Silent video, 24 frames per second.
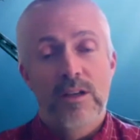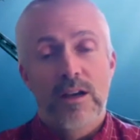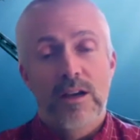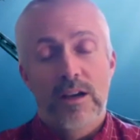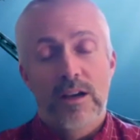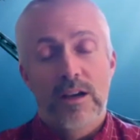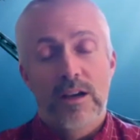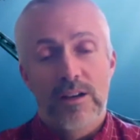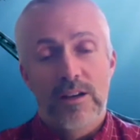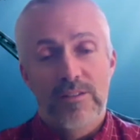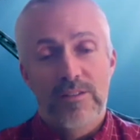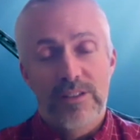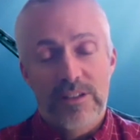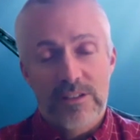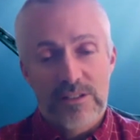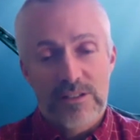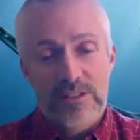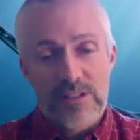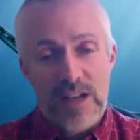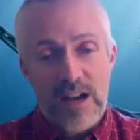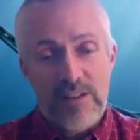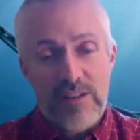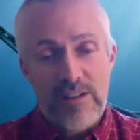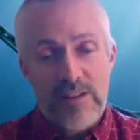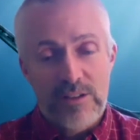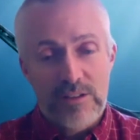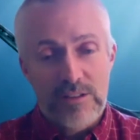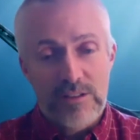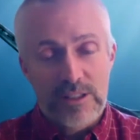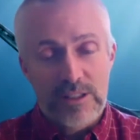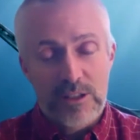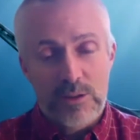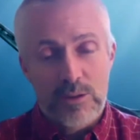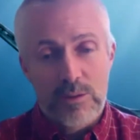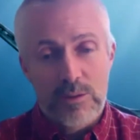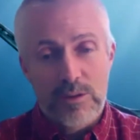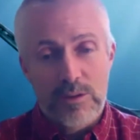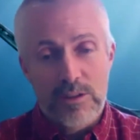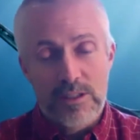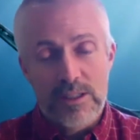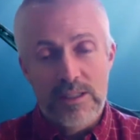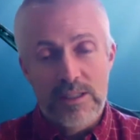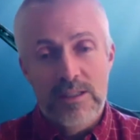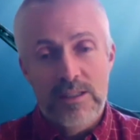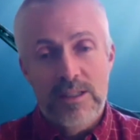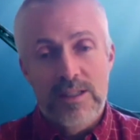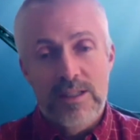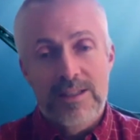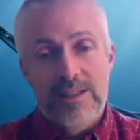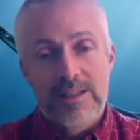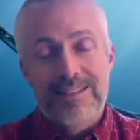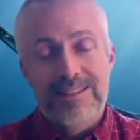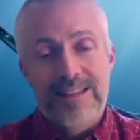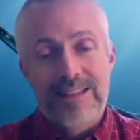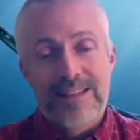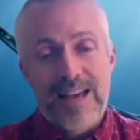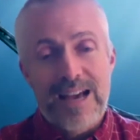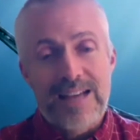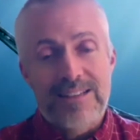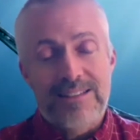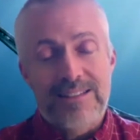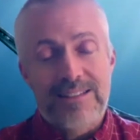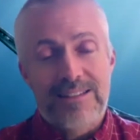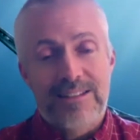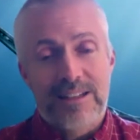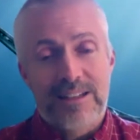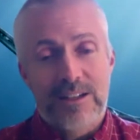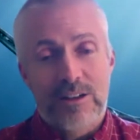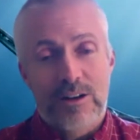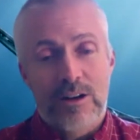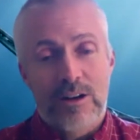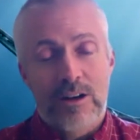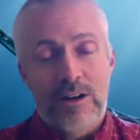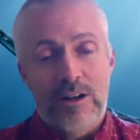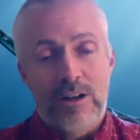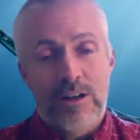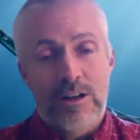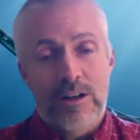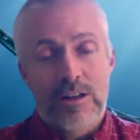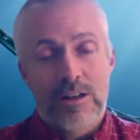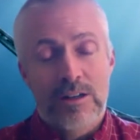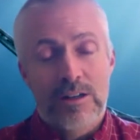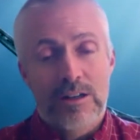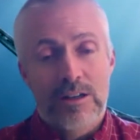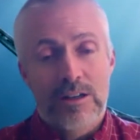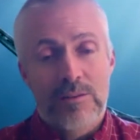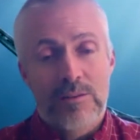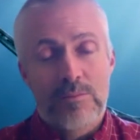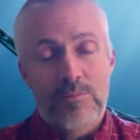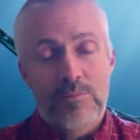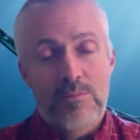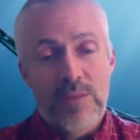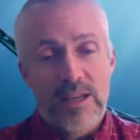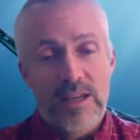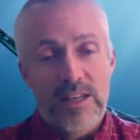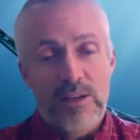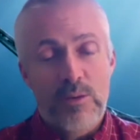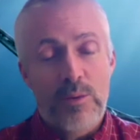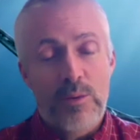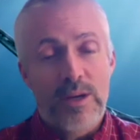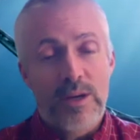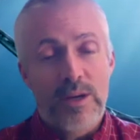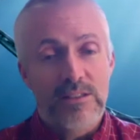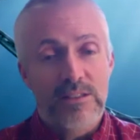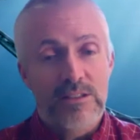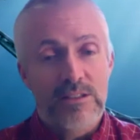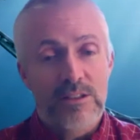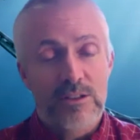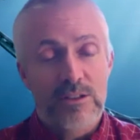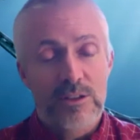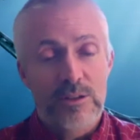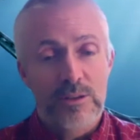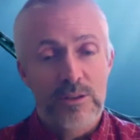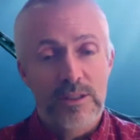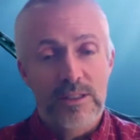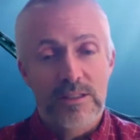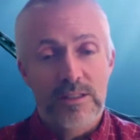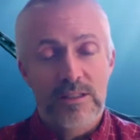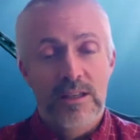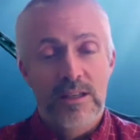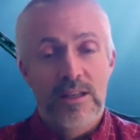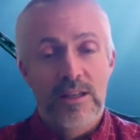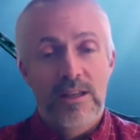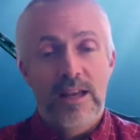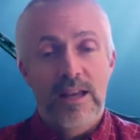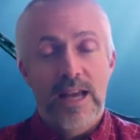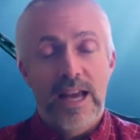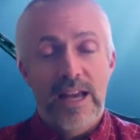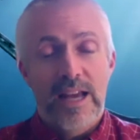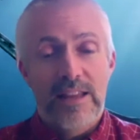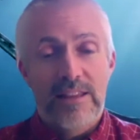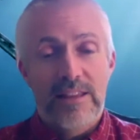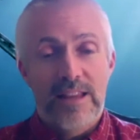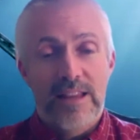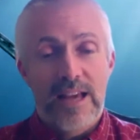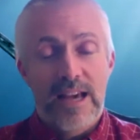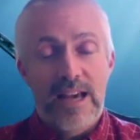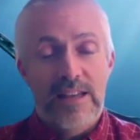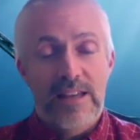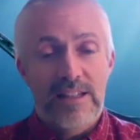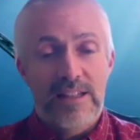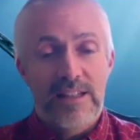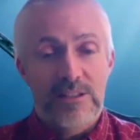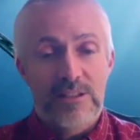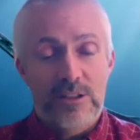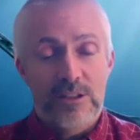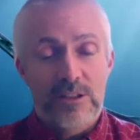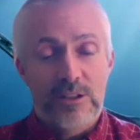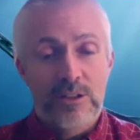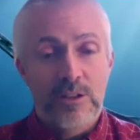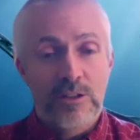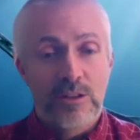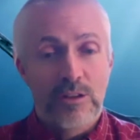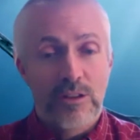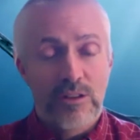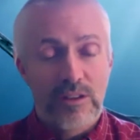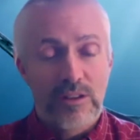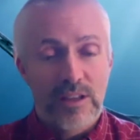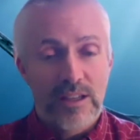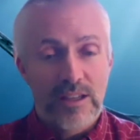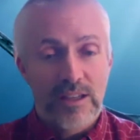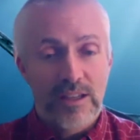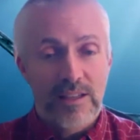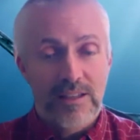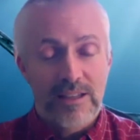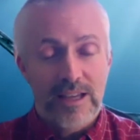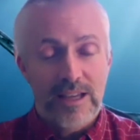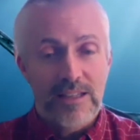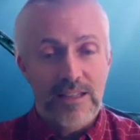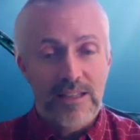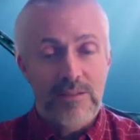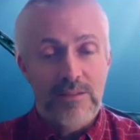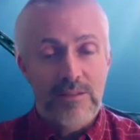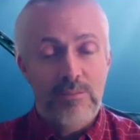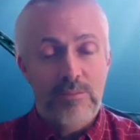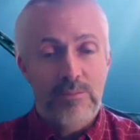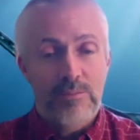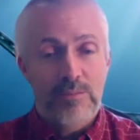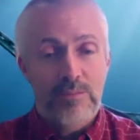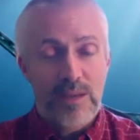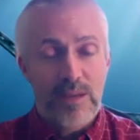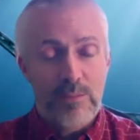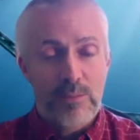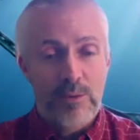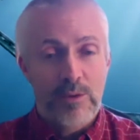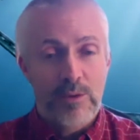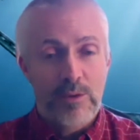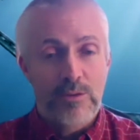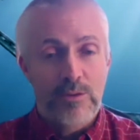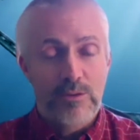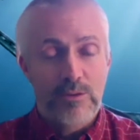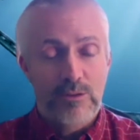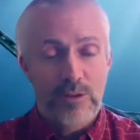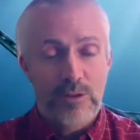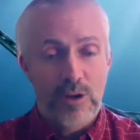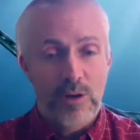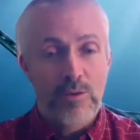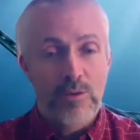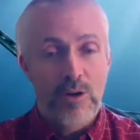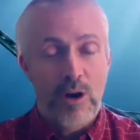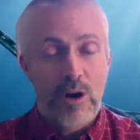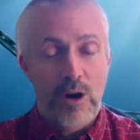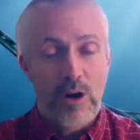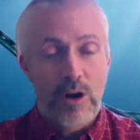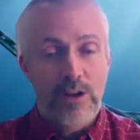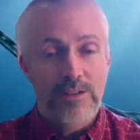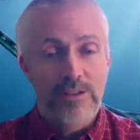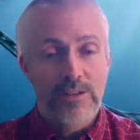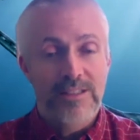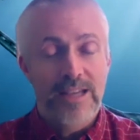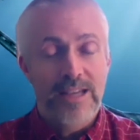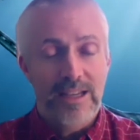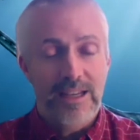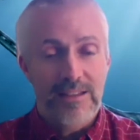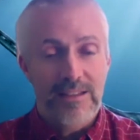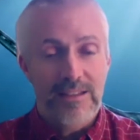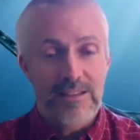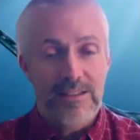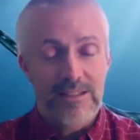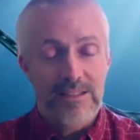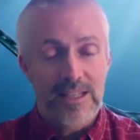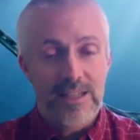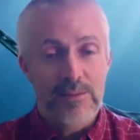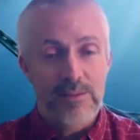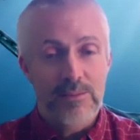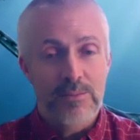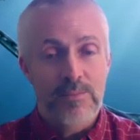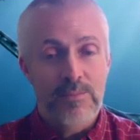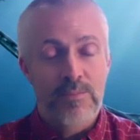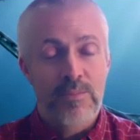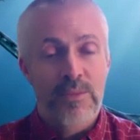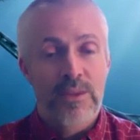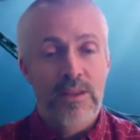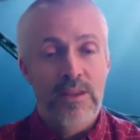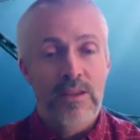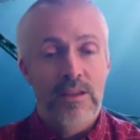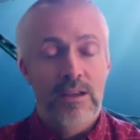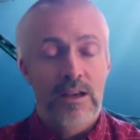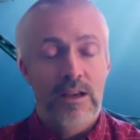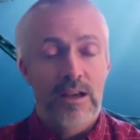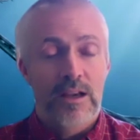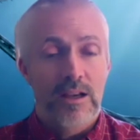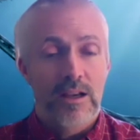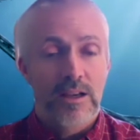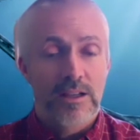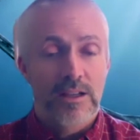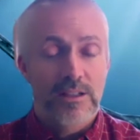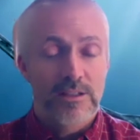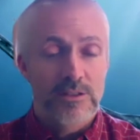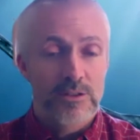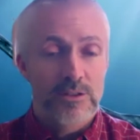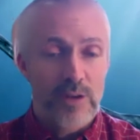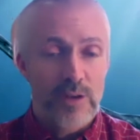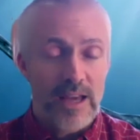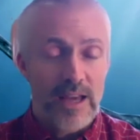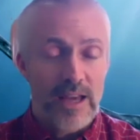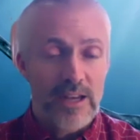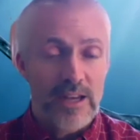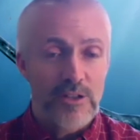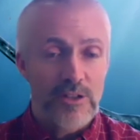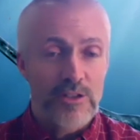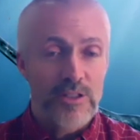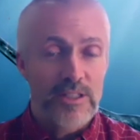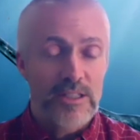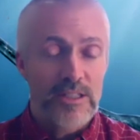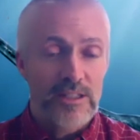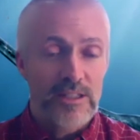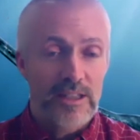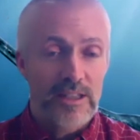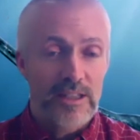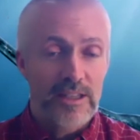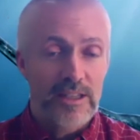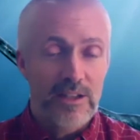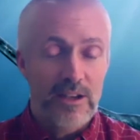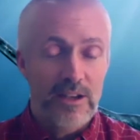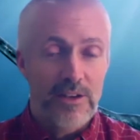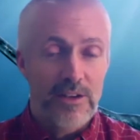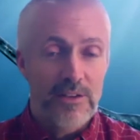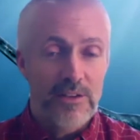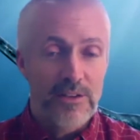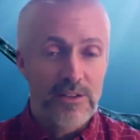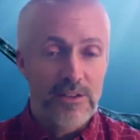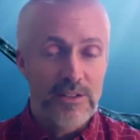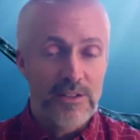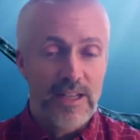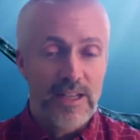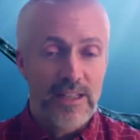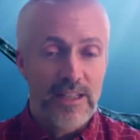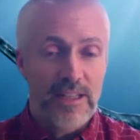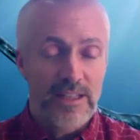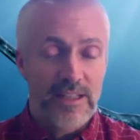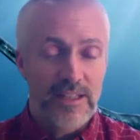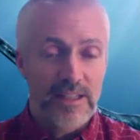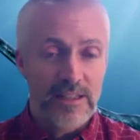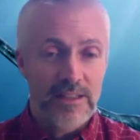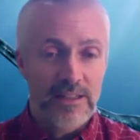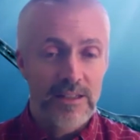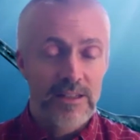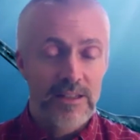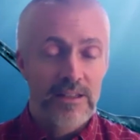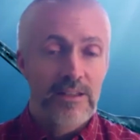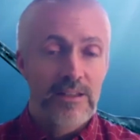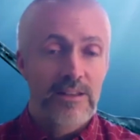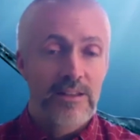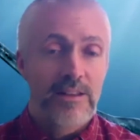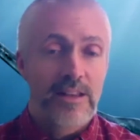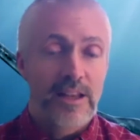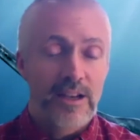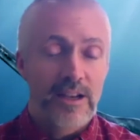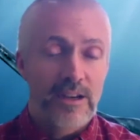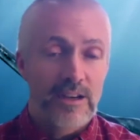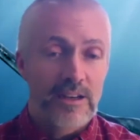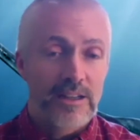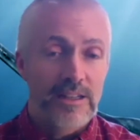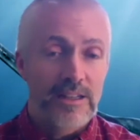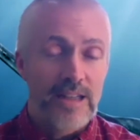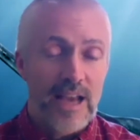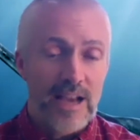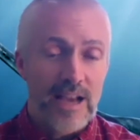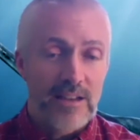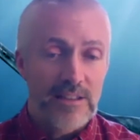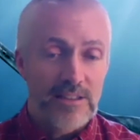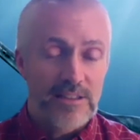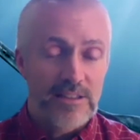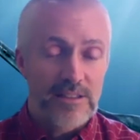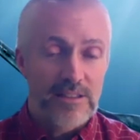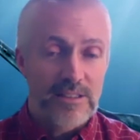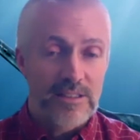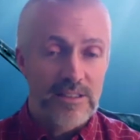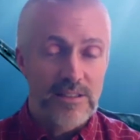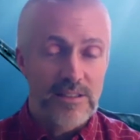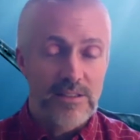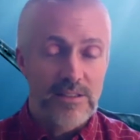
philosophical inquiry, that there are many ways to do it, and that it's a good thing that people don't all take the same strategy in undertaking their analyses,